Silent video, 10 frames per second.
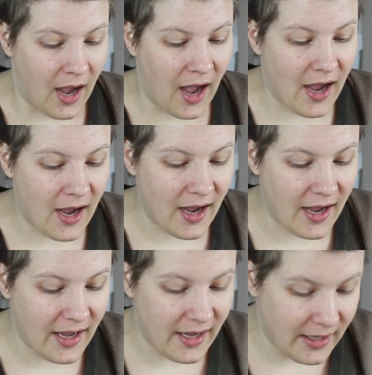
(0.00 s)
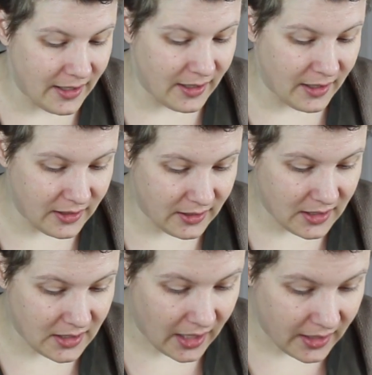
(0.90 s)
I
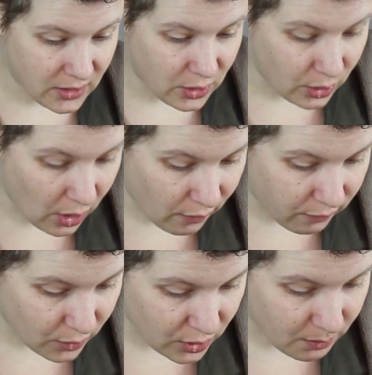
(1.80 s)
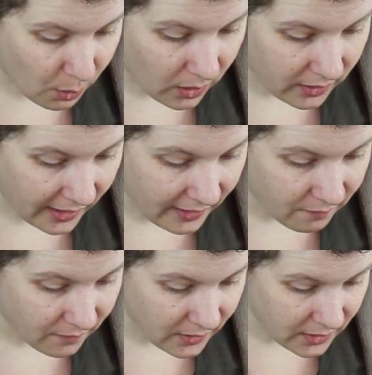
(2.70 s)
decided to go for a small
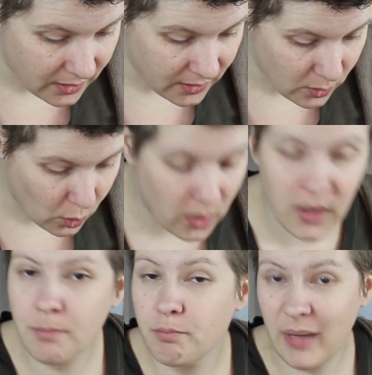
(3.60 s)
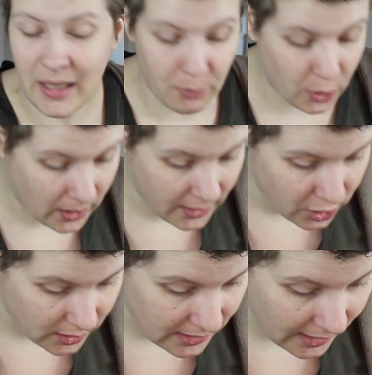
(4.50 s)
canvas, or paper I
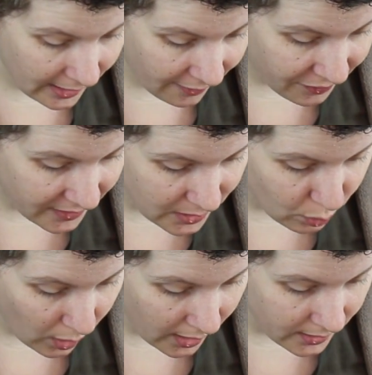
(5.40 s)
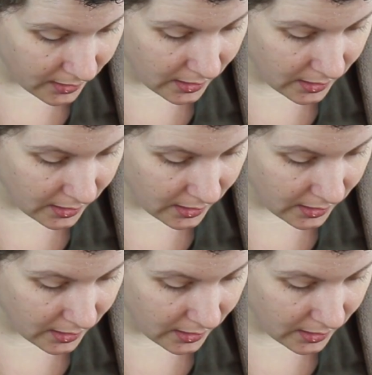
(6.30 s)
should say, and this one